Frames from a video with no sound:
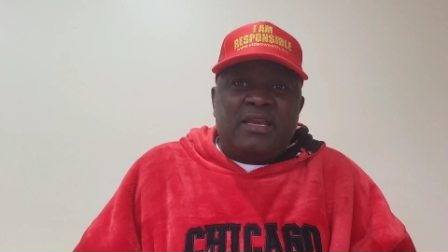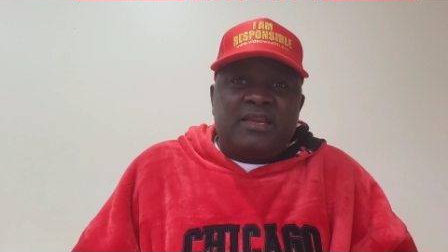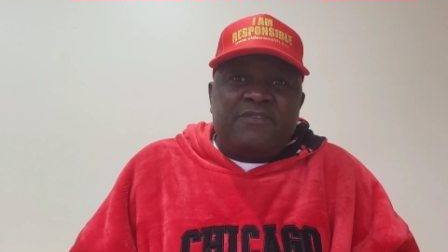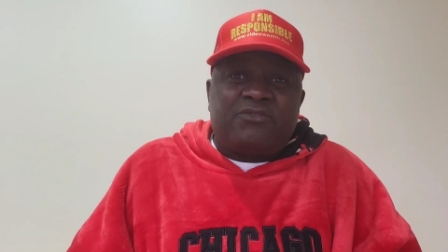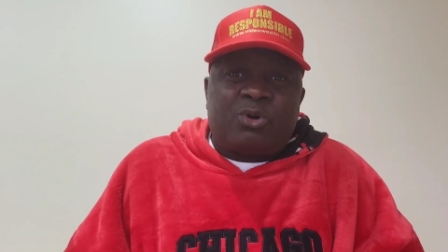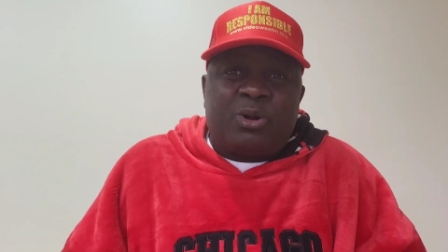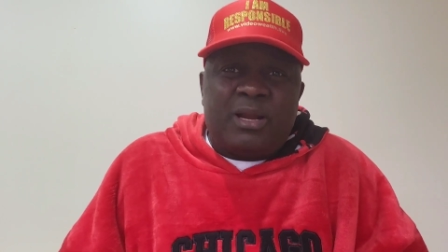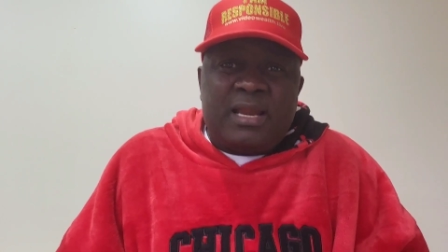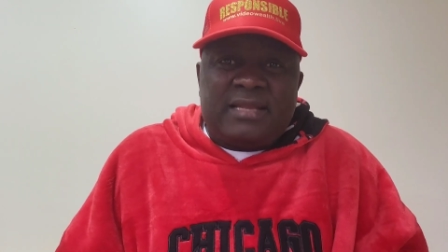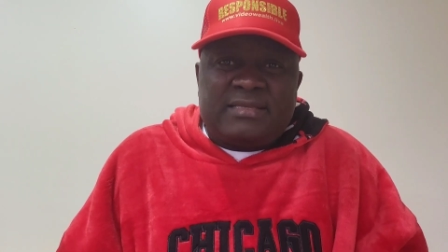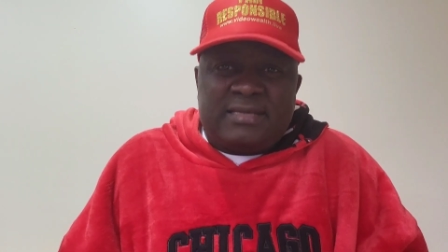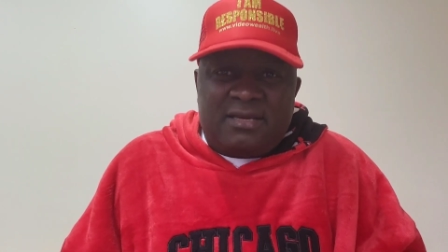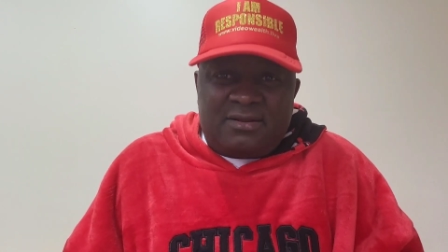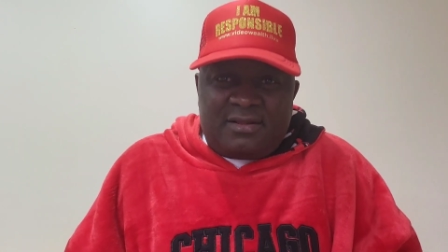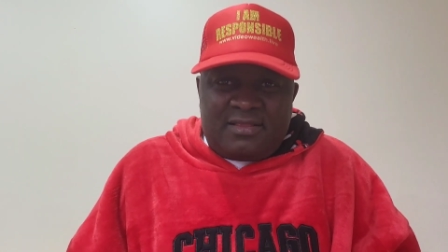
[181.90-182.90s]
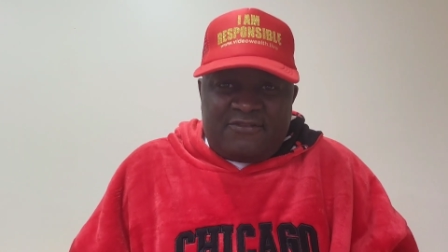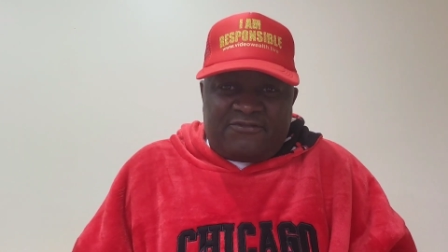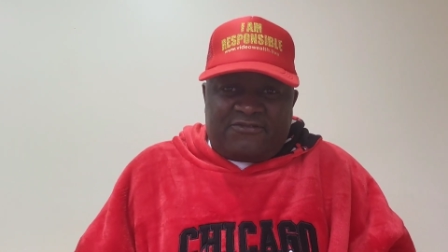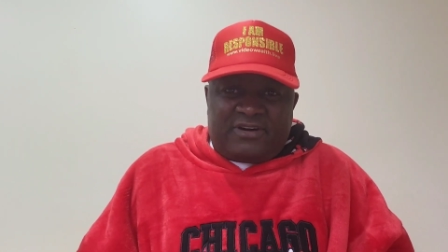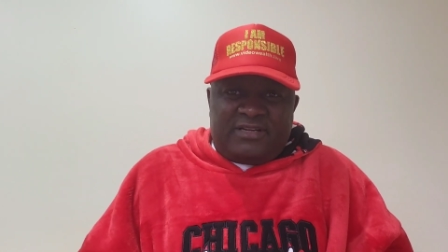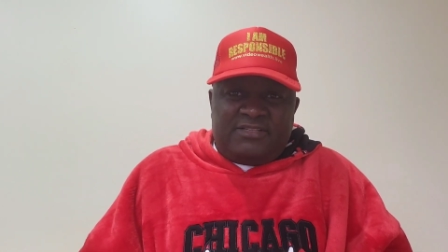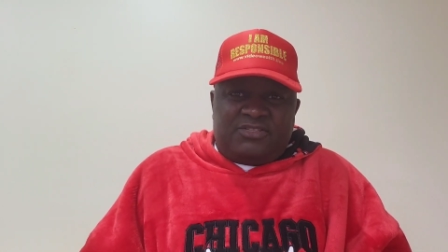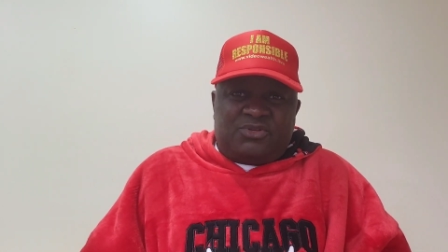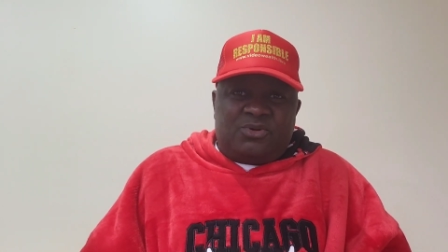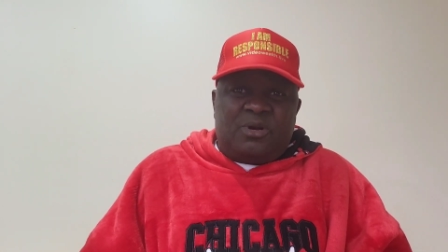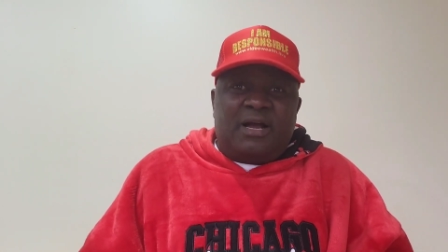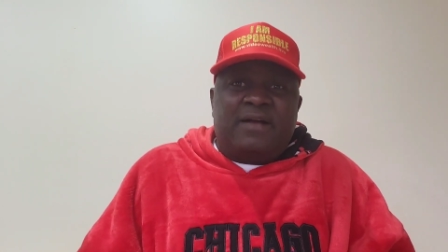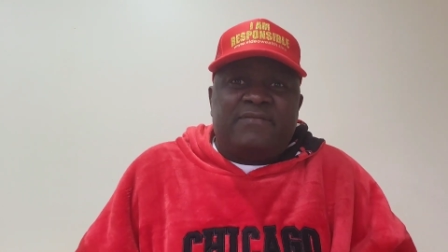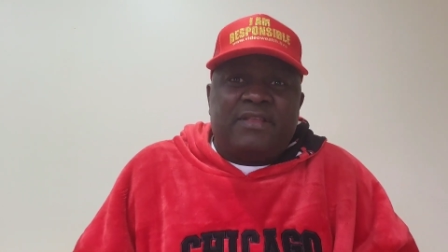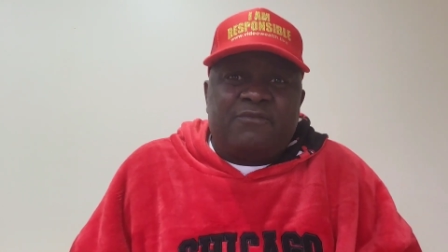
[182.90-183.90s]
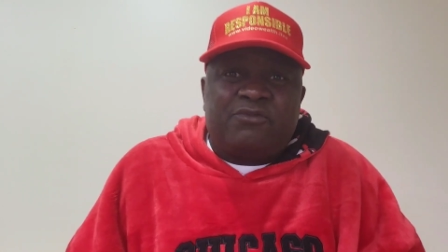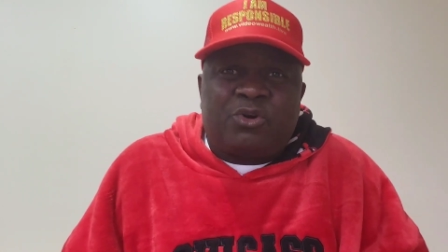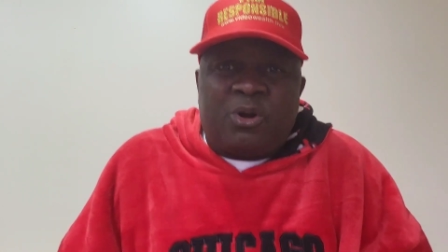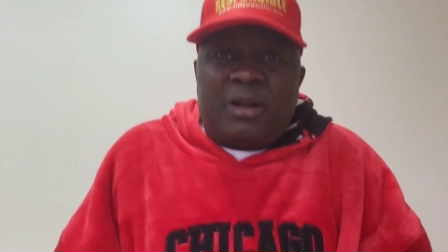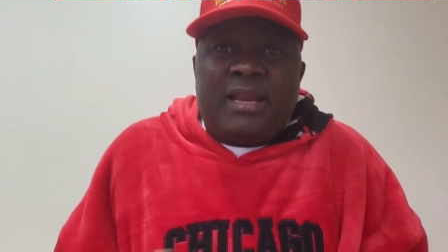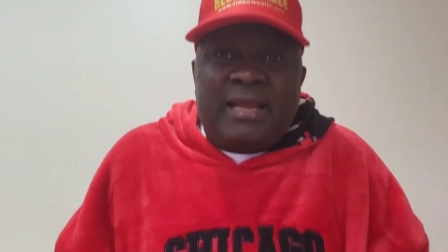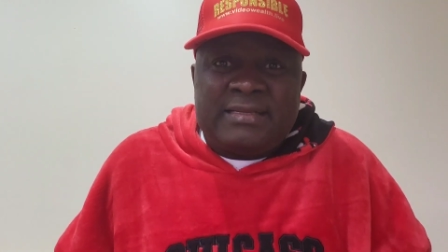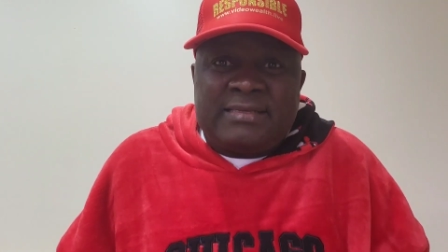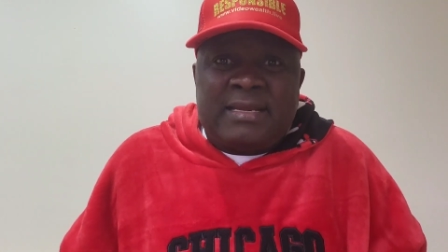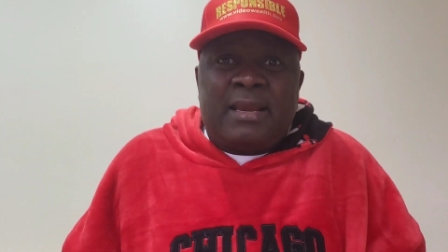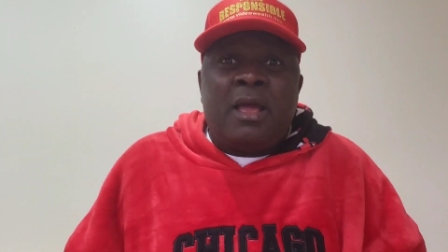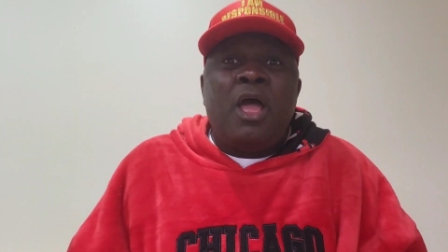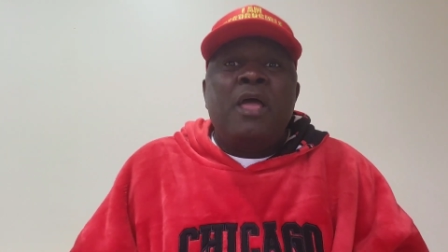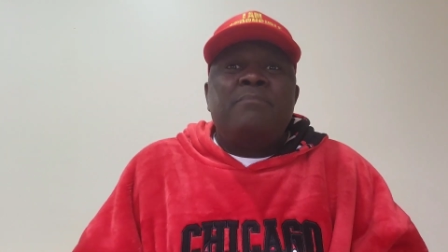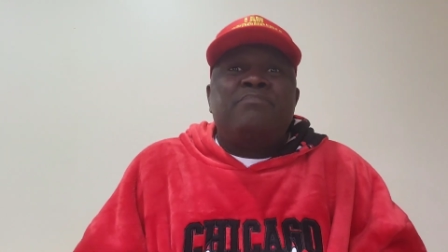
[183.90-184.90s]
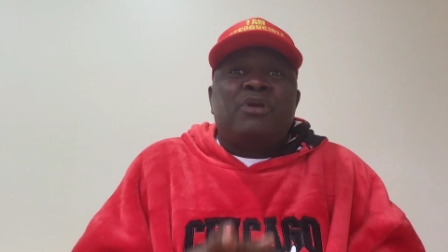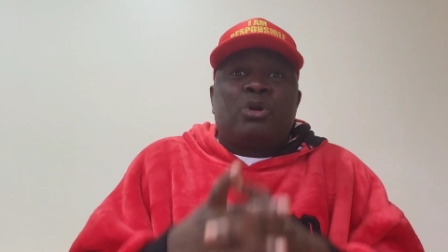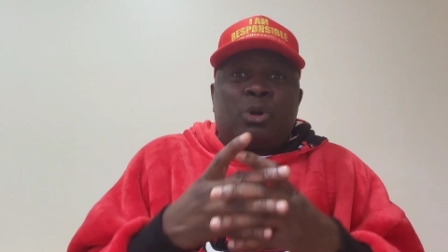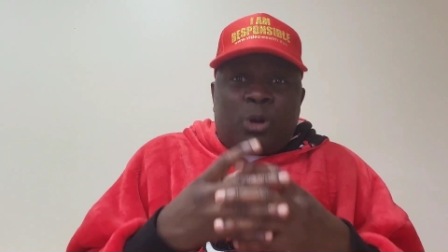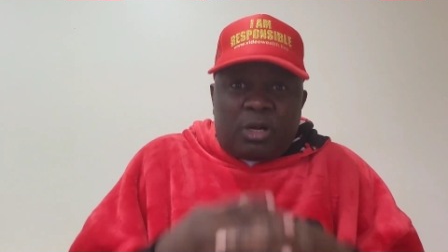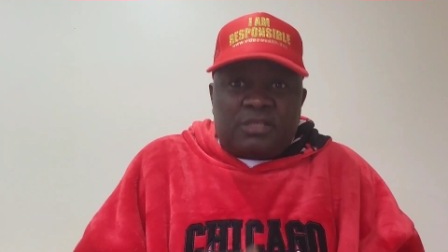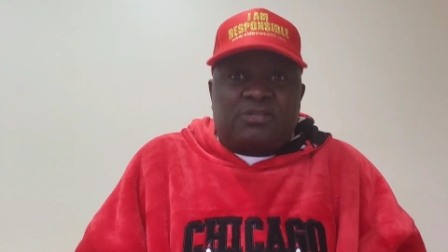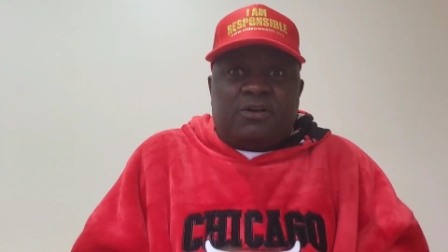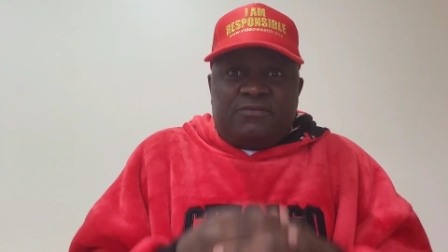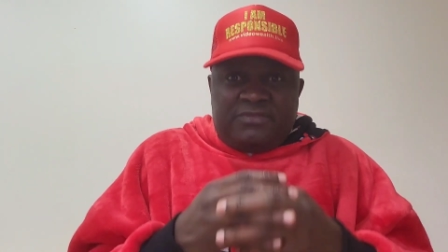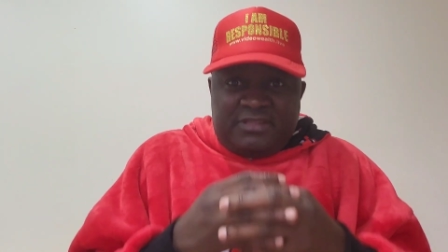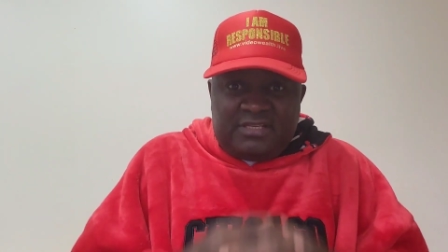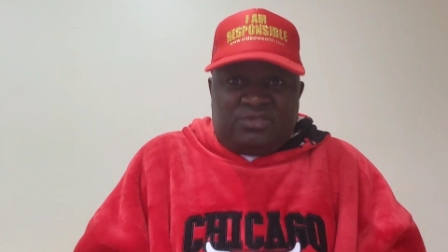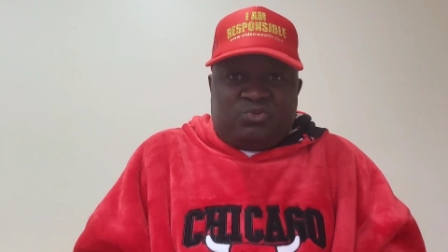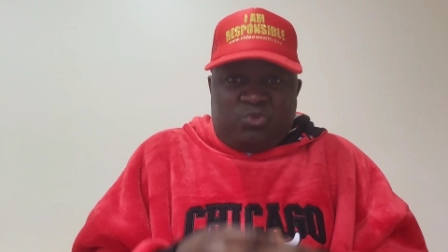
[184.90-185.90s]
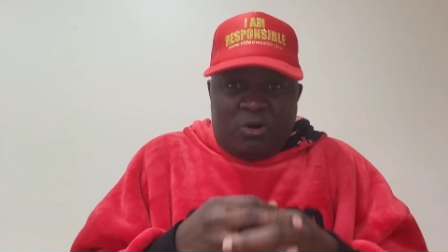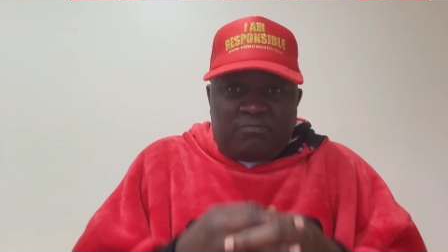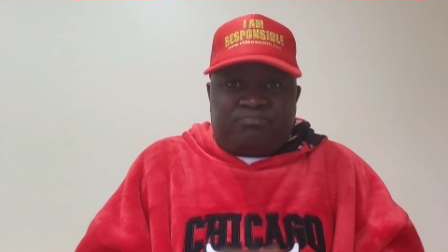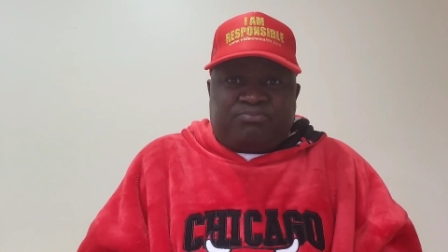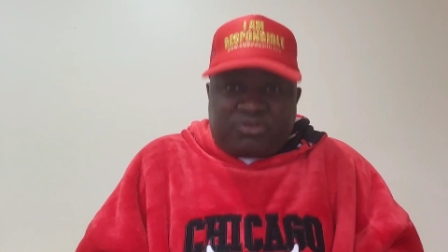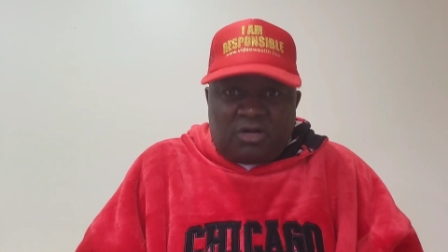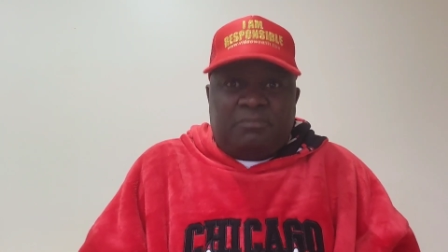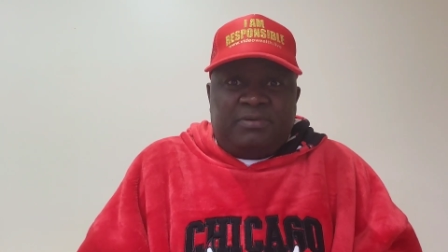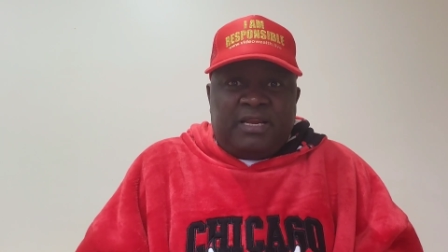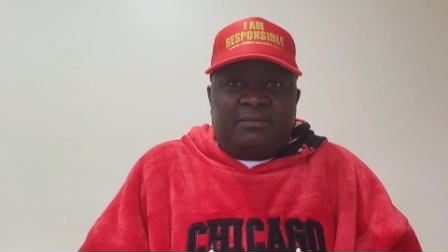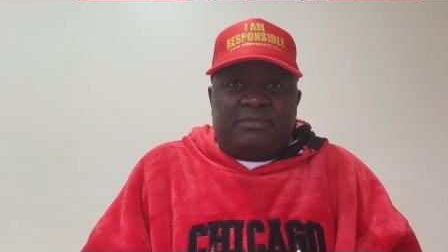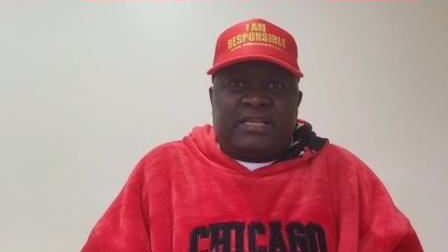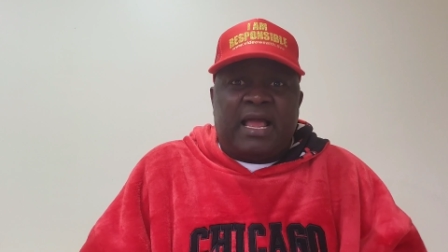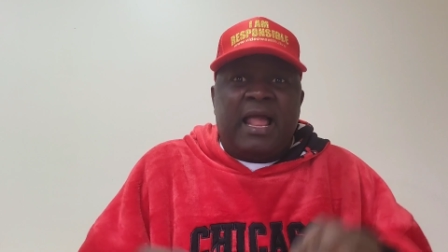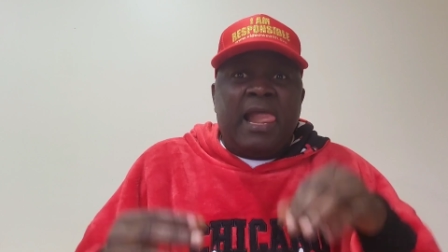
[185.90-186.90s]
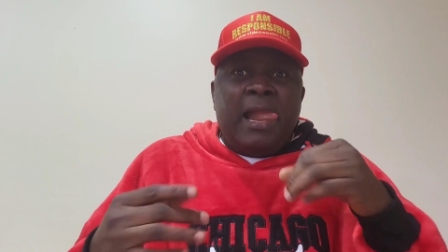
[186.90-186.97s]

they've collected all the friends you have, they've collected because of this one problem.